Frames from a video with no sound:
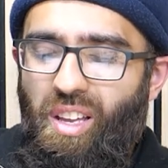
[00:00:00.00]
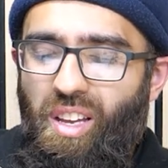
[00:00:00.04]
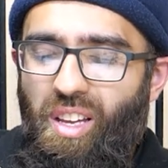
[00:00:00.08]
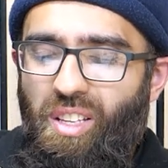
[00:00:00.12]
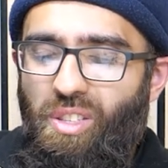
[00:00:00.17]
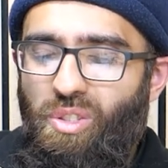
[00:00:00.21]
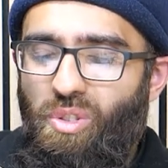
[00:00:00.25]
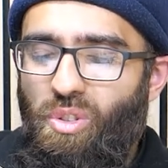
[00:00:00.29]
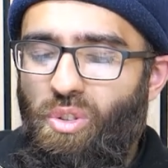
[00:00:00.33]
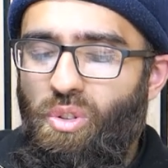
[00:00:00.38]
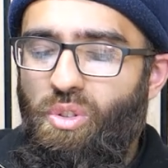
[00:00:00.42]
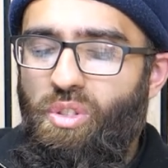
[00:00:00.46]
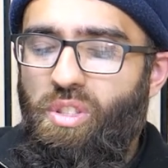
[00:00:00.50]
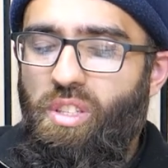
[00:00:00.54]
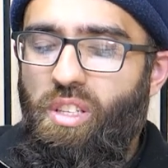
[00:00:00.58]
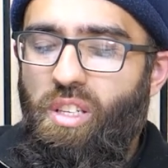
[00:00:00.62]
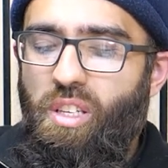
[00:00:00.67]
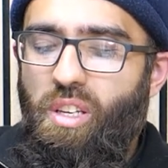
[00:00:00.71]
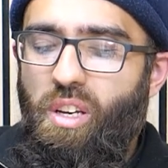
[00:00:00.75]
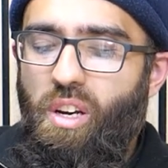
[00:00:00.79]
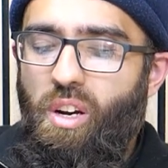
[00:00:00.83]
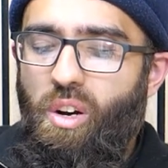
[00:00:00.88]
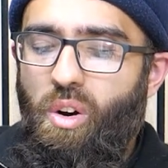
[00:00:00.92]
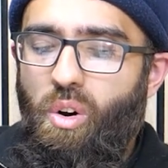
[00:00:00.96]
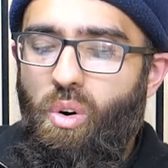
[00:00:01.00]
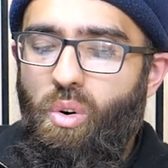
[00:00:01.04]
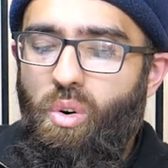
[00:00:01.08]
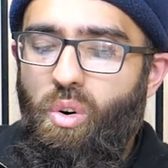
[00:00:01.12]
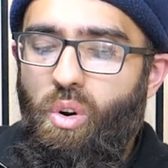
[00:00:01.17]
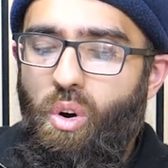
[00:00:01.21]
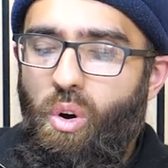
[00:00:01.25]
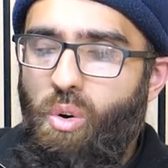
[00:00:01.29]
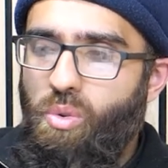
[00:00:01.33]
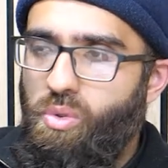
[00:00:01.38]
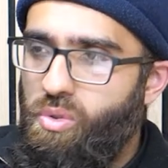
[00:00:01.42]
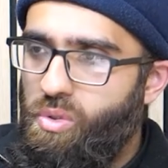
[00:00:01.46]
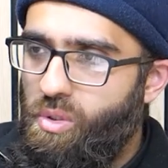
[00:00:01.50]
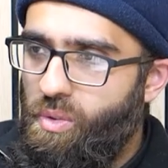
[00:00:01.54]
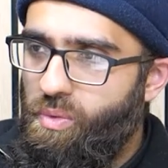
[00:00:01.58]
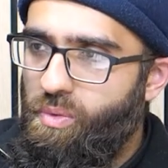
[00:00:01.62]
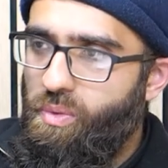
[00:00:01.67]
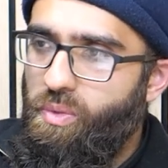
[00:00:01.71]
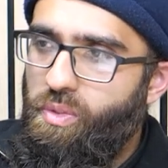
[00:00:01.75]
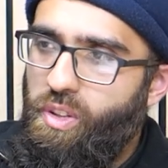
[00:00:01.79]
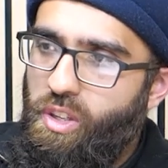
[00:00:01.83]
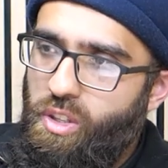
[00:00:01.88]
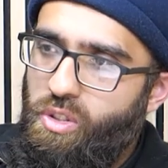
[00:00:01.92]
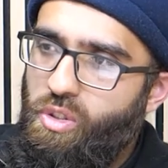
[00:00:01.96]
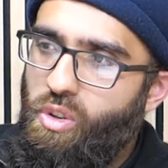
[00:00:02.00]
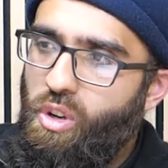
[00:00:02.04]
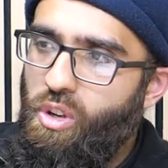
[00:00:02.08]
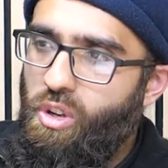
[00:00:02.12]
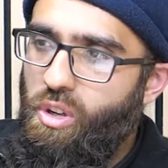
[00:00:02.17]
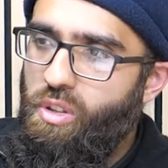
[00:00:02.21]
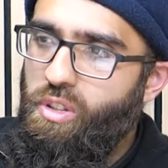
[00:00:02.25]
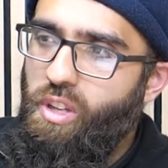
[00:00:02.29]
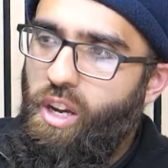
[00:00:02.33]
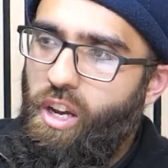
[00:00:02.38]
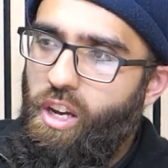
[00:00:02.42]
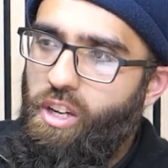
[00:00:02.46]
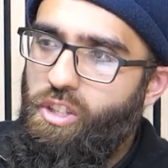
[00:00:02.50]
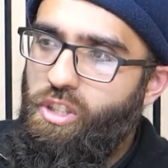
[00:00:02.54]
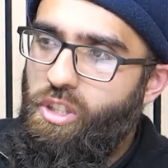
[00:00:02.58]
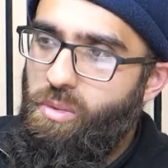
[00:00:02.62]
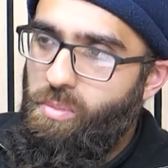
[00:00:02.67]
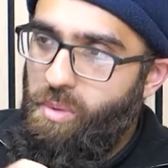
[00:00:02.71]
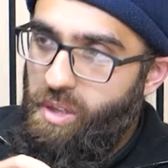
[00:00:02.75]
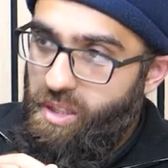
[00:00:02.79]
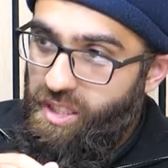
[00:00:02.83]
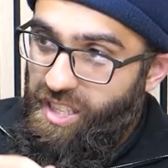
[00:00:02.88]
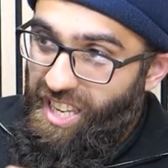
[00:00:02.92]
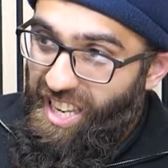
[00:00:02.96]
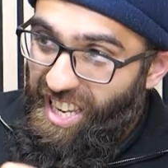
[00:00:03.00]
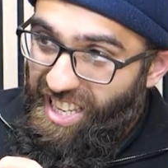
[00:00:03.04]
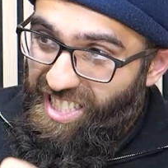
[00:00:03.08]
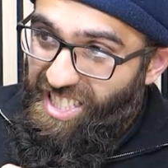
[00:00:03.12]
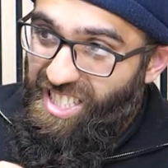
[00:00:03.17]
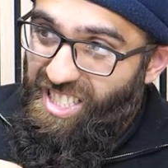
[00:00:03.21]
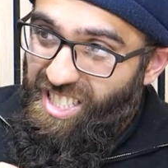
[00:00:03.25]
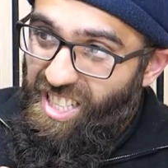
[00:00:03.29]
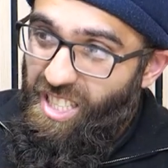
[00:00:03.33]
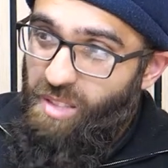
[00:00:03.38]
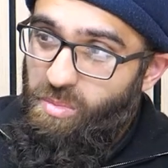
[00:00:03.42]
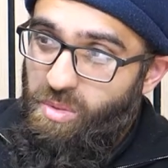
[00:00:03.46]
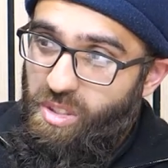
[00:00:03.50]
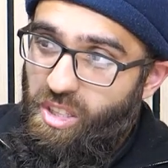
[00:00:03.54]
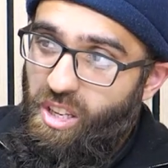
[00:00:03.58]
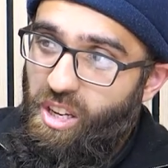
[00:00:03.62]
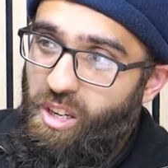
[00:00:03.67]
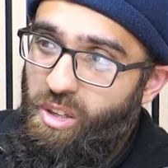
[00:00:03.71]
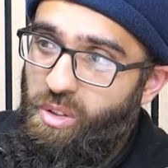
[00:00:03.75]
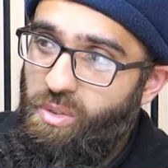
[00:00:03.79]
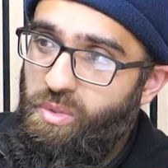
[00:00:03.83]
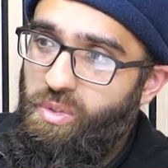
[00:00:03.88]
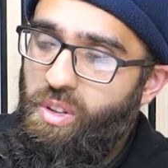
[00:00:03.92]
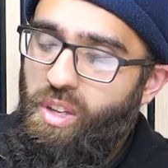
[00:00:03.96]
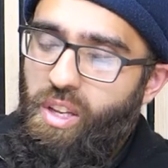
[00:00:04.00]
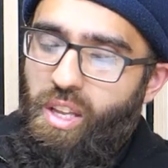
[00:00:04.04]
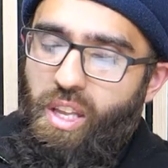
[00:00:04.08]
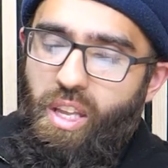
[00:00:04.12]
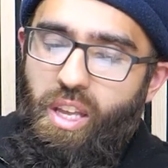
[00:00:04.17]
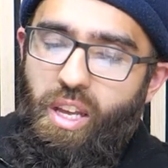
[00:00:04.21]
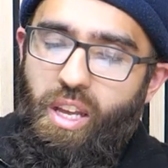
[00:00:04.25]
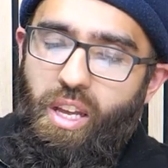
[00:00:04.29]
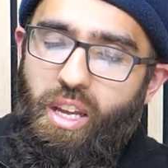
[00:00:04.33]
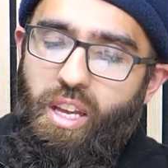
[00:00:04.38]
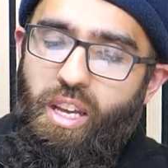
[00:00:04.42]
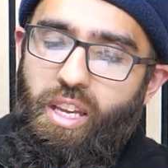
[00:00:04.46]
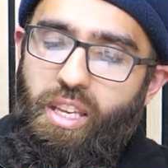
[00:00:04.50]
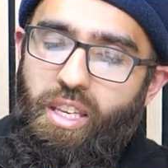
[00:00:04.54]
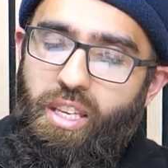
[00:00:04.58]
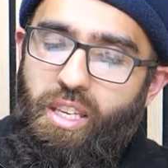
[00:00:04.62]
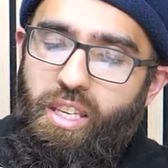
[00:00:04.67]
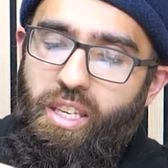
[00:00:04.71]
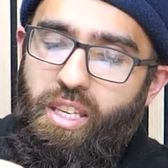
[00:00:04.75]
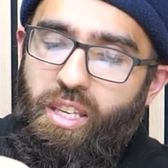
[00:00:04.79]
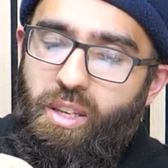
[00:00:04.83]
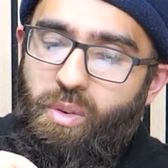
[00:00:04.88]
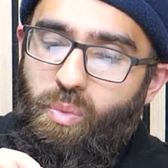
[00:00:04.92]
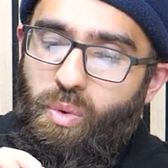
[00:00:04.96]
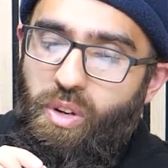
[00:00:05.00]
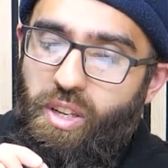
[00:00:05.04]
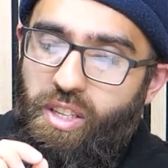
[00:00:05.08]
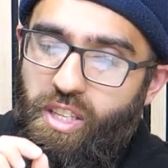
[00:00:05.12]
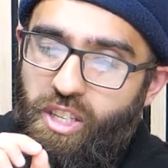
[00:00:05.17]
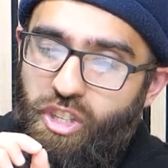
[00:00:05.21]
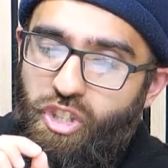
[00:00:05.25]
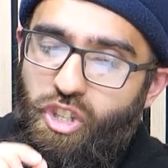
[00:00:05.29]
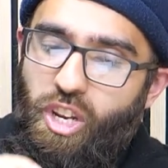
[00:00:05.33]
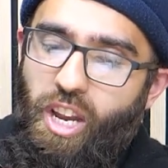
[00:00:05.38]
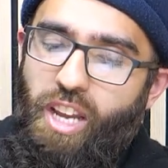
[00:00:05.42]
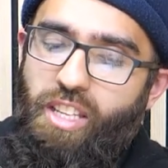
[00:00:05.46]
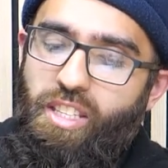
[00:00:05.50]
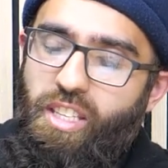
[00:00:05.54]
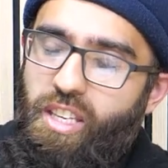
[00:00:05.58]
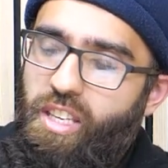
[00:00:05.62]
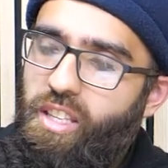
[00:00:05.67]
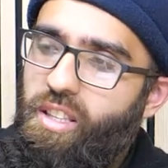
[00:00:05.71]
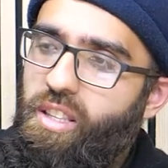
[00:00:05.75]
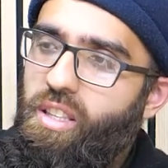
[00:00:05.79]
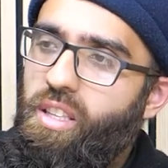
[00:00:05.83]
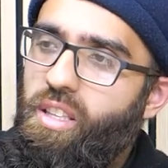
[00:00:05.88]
And so you see a whole host of things going on in the hashia, but the editor himself, with each hadith,